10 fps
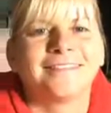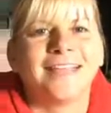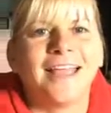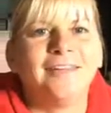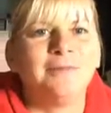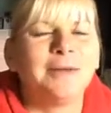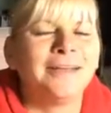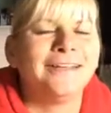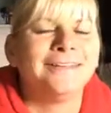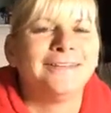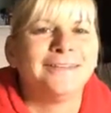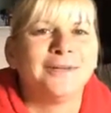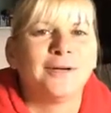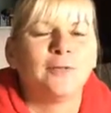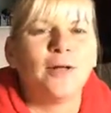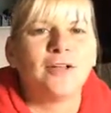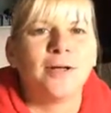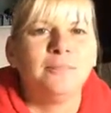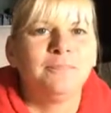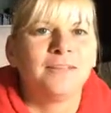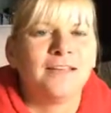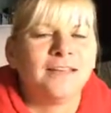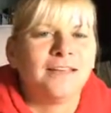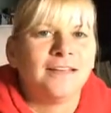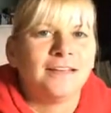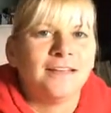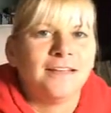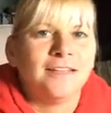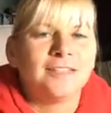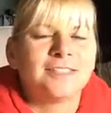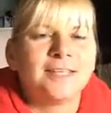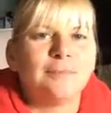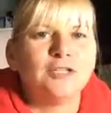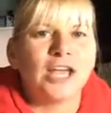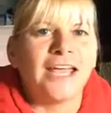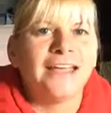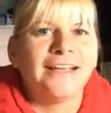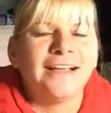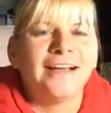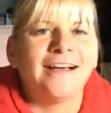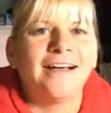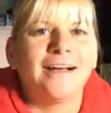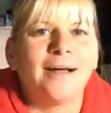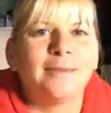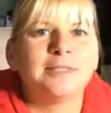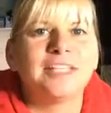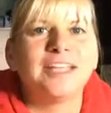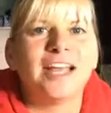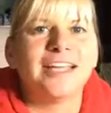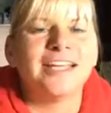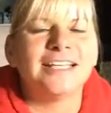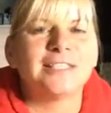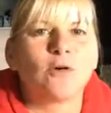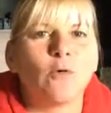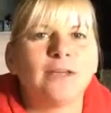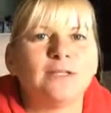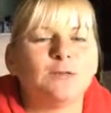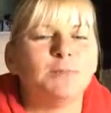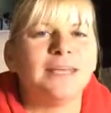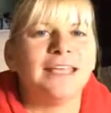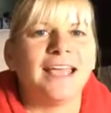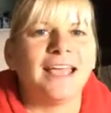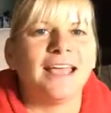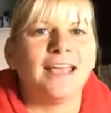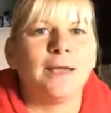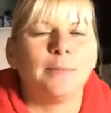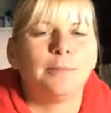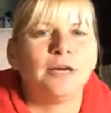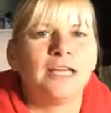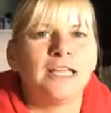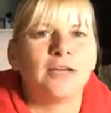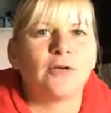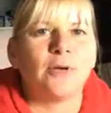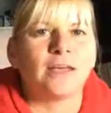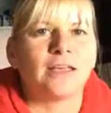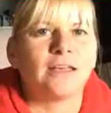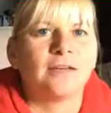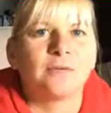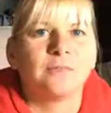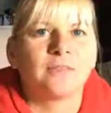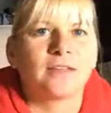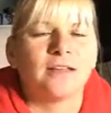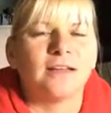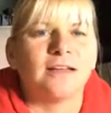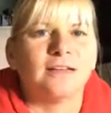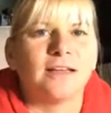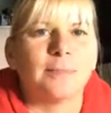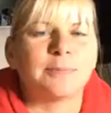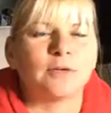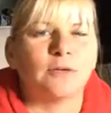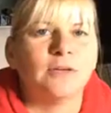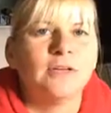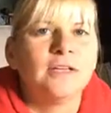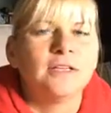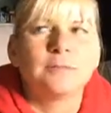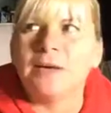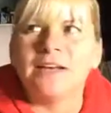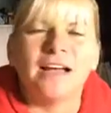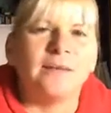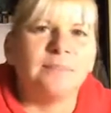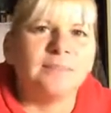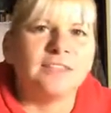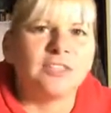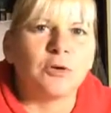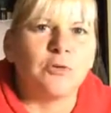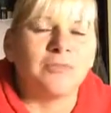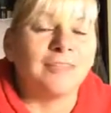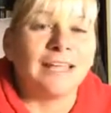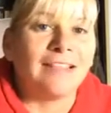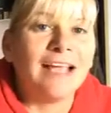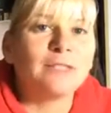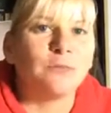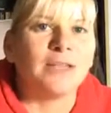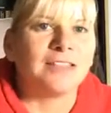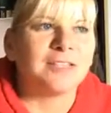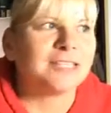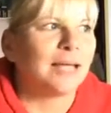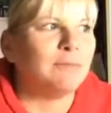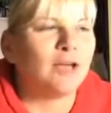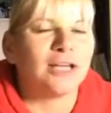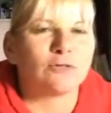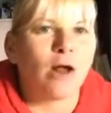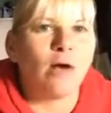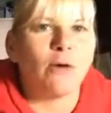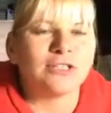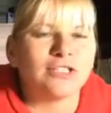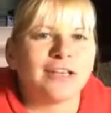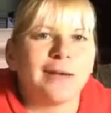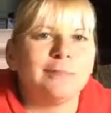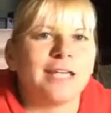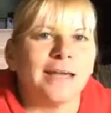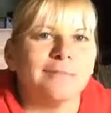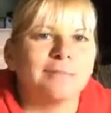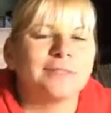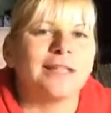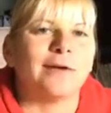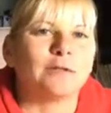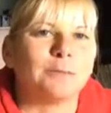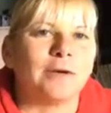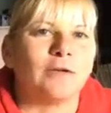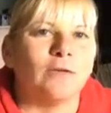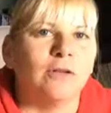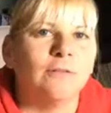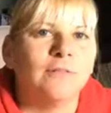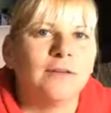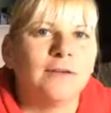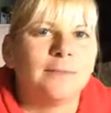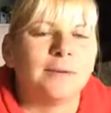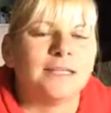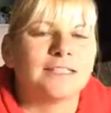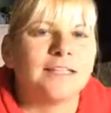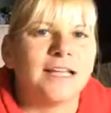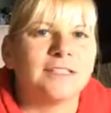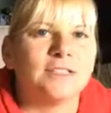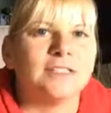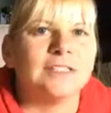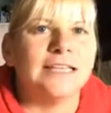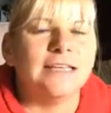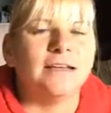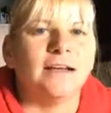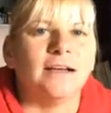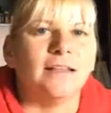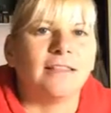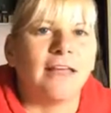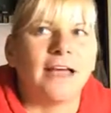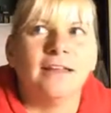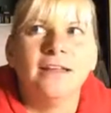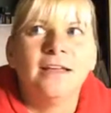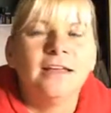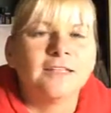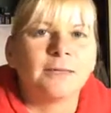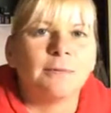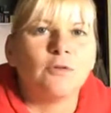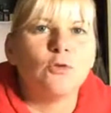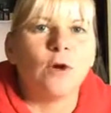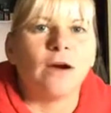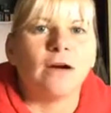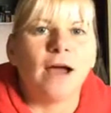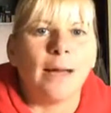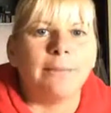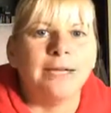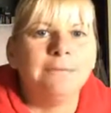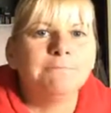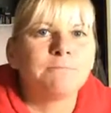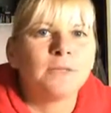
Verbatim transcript: Hey everybody, welcome. This is MJ. Um, tonight is going to be a pretty quick uh, episode. But um, so, like last week at this time, you guys were all watching the Cubs game, and that was pretty cool. But it's nice to see uh, that some of you are hopping in.